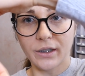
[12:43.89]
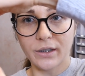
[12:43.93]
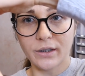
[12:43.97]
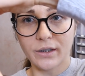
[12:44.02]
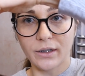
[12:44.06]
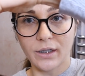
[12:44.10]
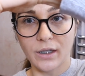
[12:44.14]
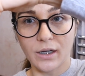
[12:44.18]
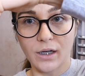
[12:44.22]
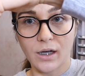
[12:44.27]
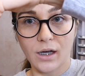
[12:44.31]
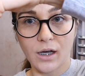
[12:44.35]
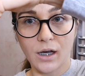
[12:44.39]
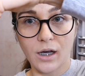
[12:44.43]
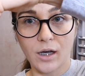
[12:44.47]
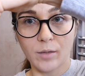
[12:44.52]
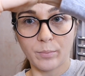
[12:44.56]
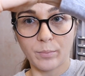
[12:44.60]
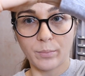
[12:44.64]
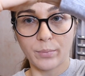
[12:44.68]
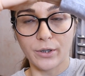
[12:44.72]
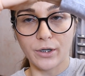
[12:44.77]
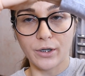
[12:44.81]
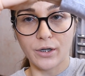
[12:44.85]
the
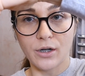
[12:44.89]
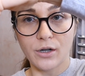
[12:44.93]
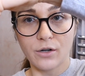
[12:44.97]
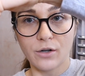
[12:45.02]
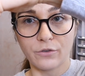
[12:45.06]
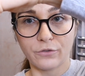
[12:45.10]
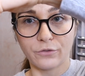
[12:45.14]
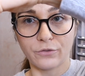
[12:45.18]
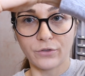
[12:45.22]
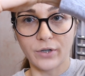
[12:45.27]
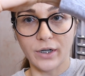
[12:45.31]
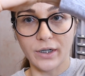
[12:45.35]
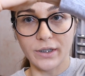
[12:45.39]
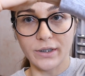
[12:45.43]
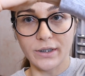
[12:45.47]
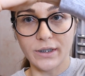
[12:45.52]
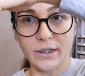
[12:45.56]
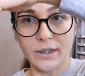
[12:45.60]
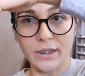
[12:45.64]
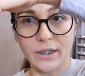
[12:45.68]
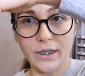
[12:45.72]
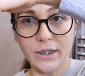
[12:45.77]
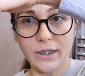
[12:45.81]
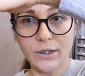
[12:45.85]
upper front
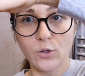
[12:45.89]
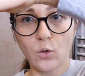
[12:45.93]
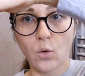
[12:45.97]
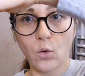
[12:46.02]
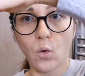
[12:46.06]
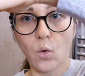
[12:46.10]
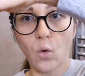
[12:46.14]
teeth,